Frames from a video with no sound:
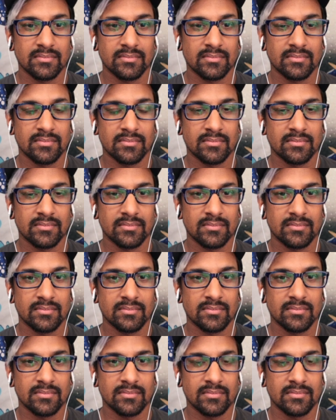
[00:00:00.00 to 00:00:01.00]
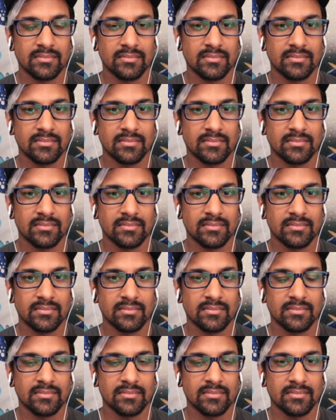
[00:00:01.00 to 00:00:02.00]

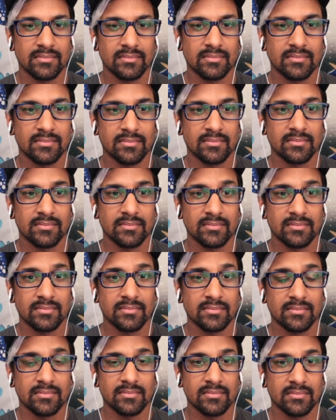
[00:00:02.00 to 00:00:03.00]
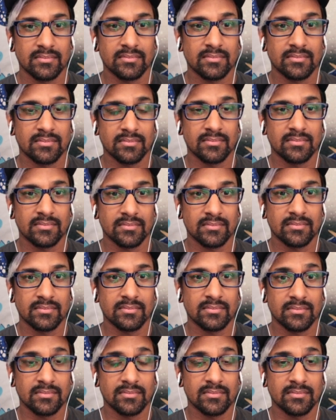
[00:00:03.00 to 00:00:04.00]

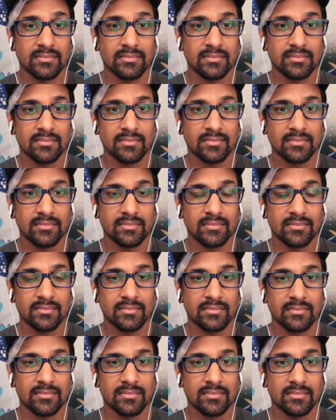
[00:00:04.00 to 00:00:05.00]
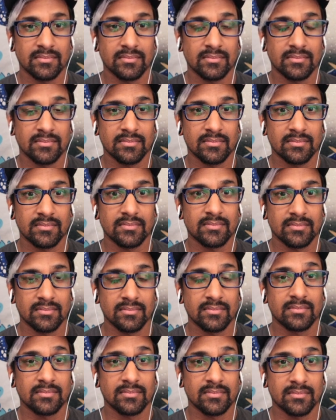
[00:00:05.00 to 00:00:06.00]

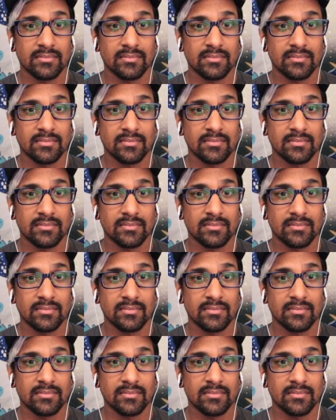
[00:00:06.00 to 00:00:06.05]
The person shown says nothing.